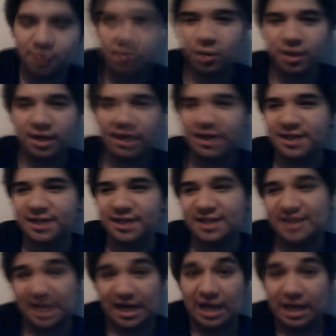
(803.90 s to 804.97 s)
I like the Chucky
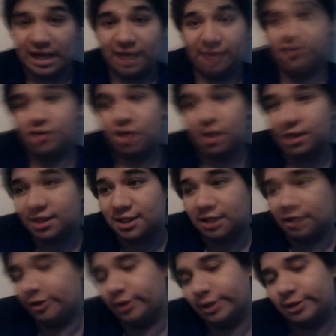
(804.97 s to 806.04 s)
series.
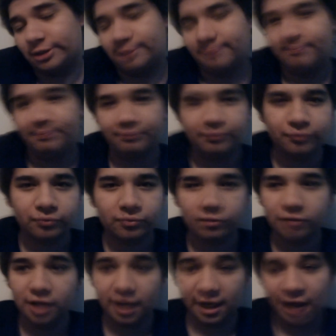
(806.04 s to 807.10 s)
Can't wait for the new
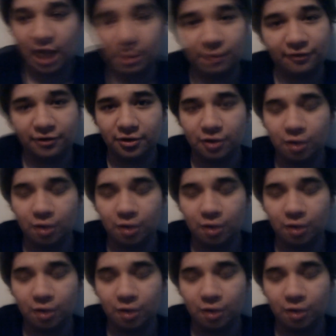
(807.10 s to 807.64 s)
one. Can't wait for the